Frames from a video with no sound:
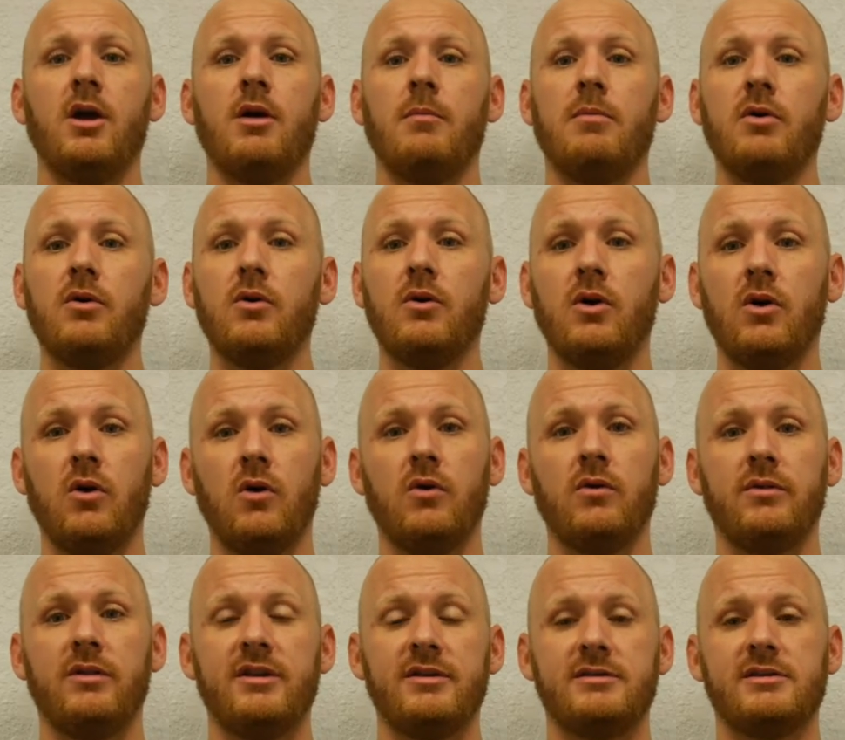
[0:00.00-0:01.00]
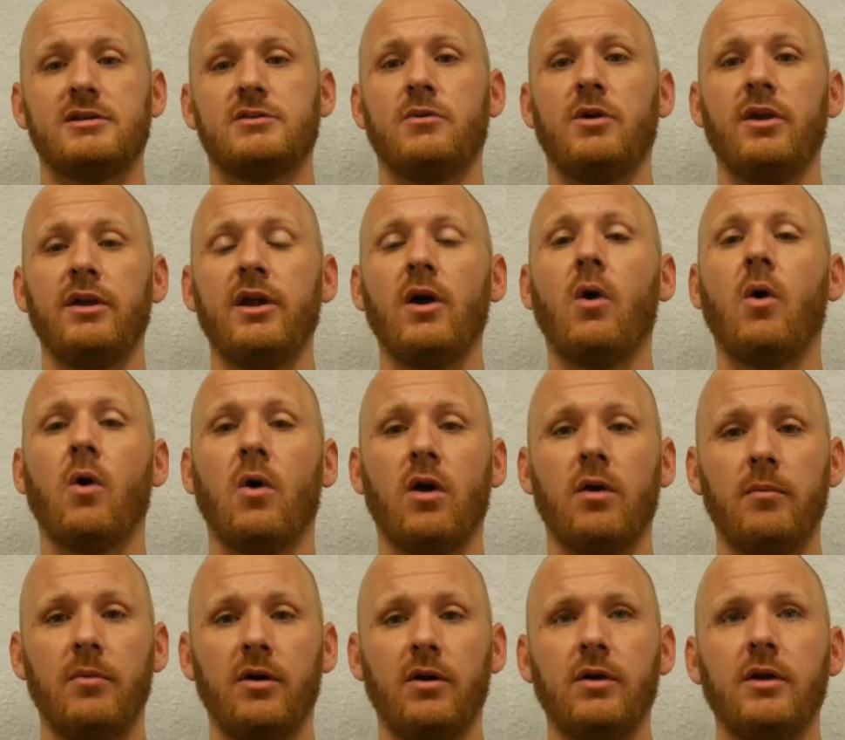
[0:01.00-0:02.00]
Boo hoo, this is really
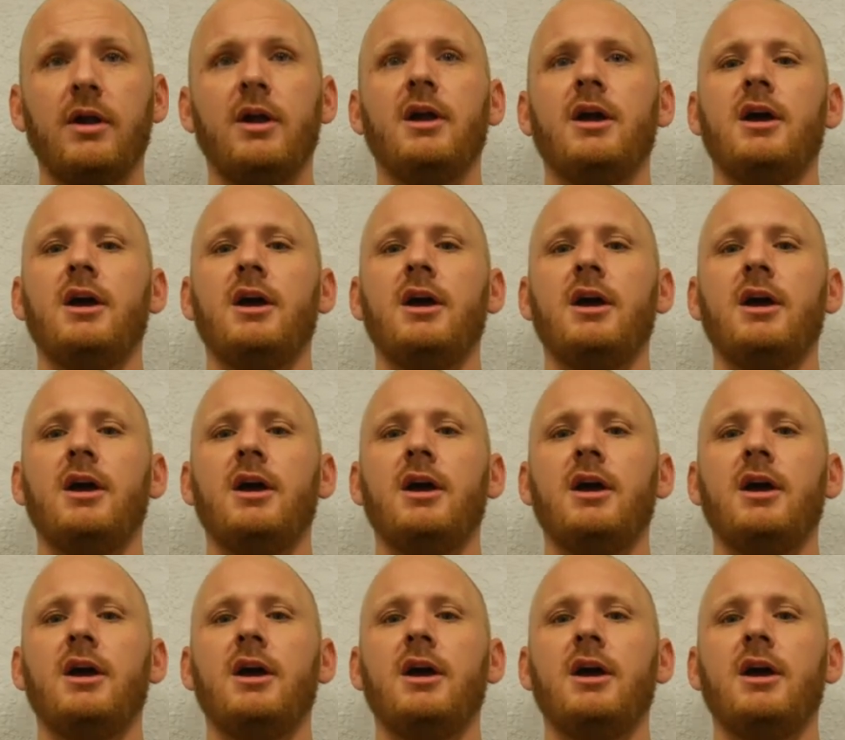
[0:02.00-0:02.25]
horrible.